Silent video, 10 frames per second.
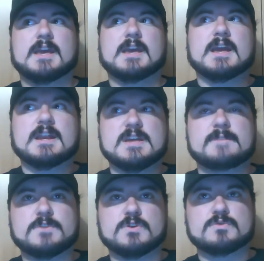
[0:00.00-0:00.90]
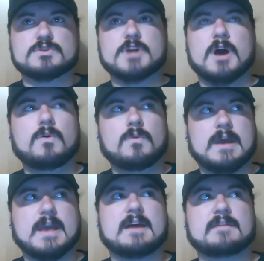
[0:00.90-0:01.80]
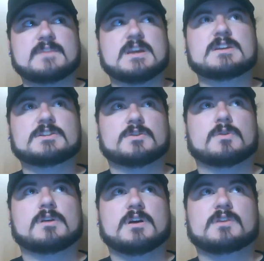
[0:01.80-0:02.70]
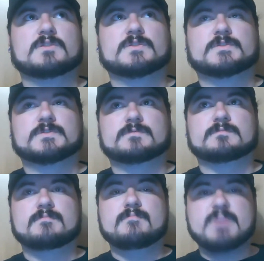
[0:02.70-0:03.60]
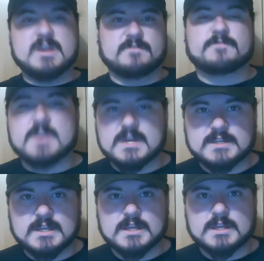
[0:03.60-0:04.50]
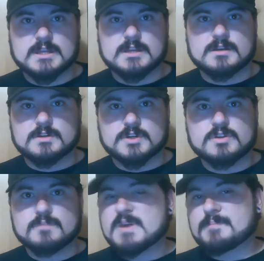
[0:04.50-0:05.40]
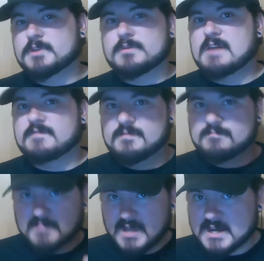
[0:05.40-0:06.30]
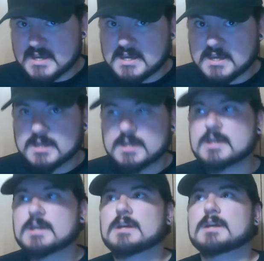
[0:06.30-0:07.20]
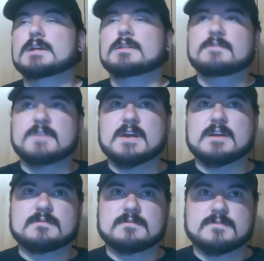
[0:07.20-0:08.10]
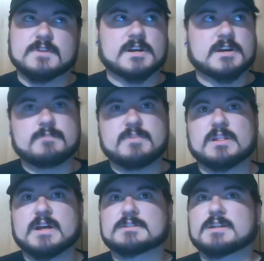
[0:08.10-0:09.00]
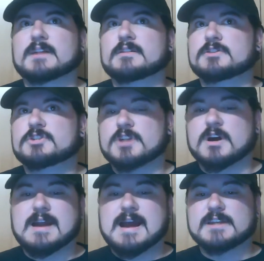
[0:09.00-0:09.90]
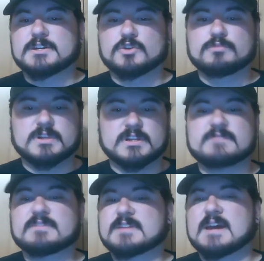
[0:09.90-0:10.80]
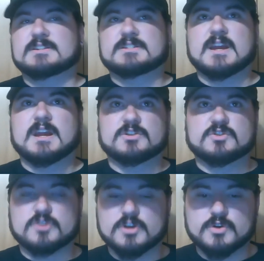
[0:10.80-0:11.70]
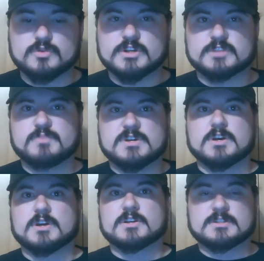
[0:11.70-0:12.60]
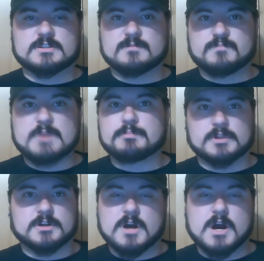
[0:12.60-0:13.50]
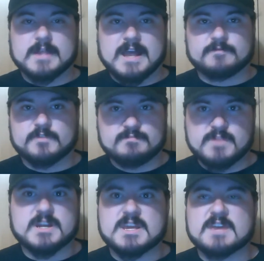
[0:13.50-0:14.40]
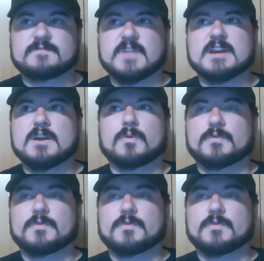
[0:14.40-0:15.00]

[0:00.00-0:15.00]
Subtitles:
And if you don't have any sort of benefit to the people who have the money, then they're going to be less likely to start. I do believe that stands true just because people are all out for the money. If they don't